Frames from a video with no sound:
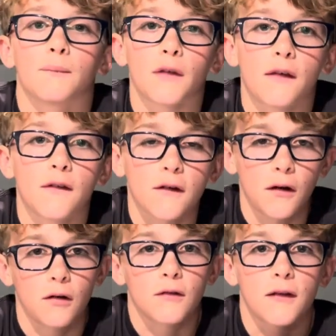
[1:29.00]

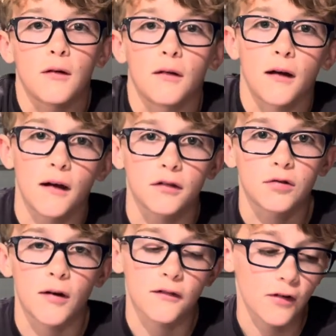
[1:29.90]
So they had
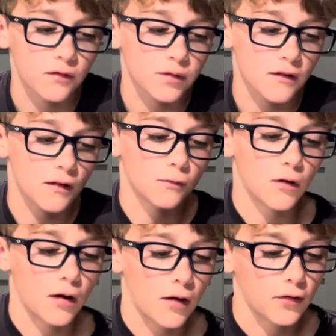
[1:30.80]
25%
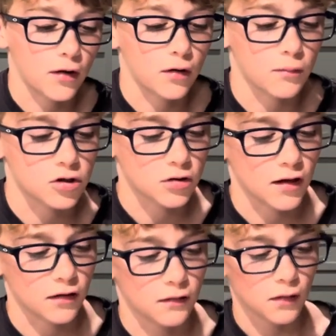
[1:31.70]
while Atletico Madrid
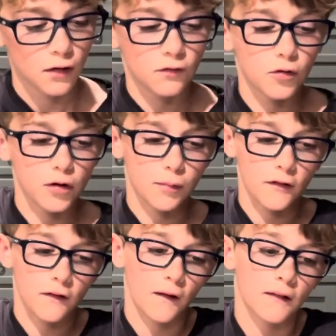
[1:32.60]
had
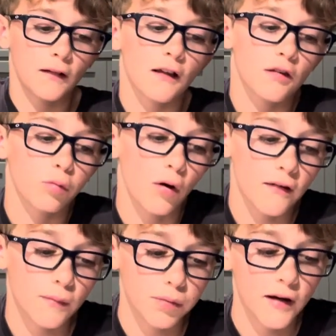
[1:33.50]
40%. This
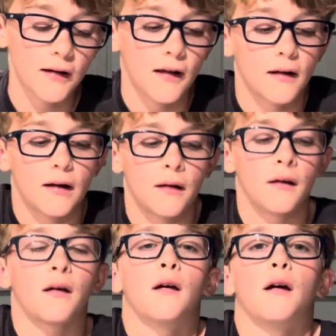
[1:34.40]
was played at
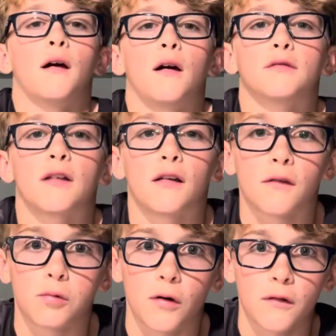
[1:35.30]

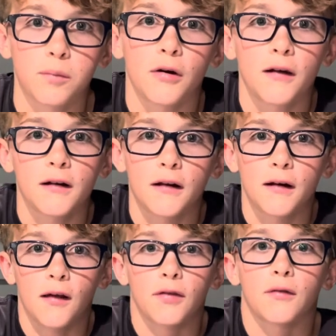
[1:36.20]

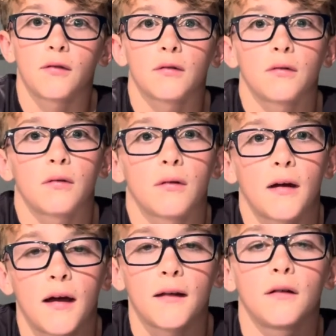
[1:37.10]

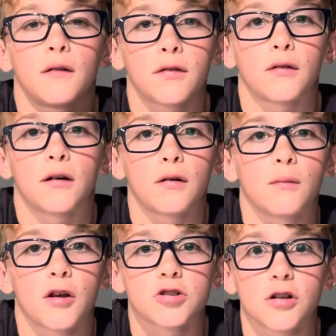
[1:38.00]
Atletico
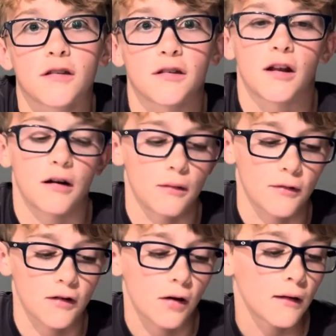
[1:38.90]
Madrid Stadium,
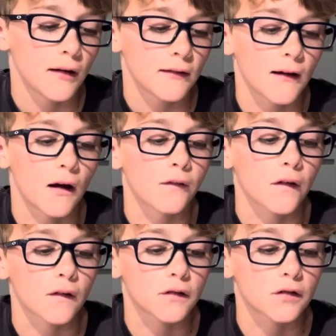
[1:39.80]
so they
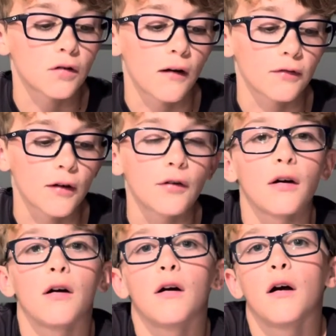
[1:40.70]
obviously do have the
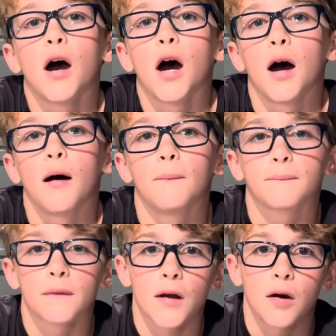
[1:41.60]

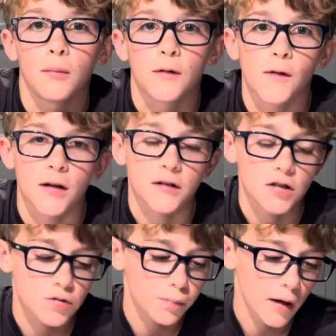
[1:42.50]
home
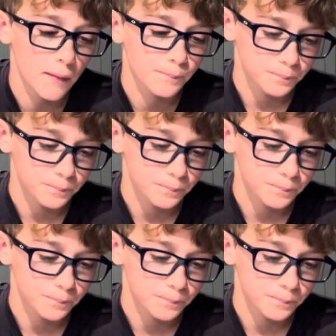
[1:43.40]
advantage, but